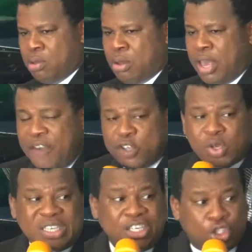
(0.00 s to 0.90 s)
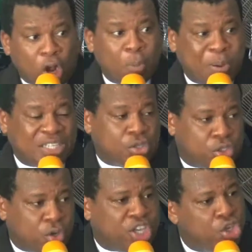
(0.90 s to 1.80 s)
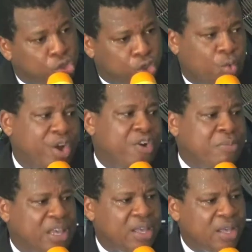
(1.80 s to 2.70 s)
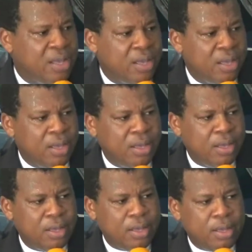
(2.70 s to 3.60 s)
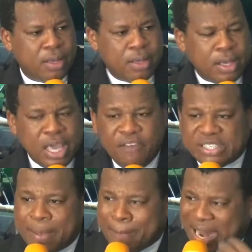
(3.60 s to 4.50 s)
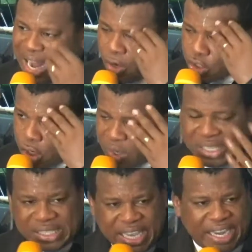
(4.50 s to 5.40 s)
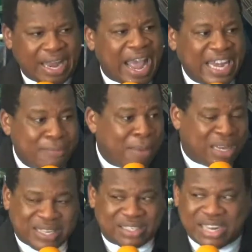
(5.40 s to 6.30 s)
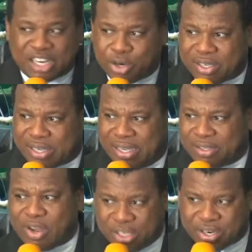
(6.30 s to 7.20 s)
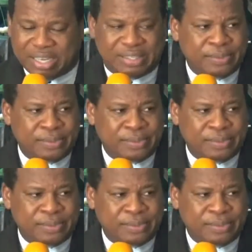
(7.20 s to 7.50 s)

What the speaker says: If it was a dull pastor talking, you should query me. If it's a man that doesn't know what he's saying, I did my master's in actuarial science. Go and try it.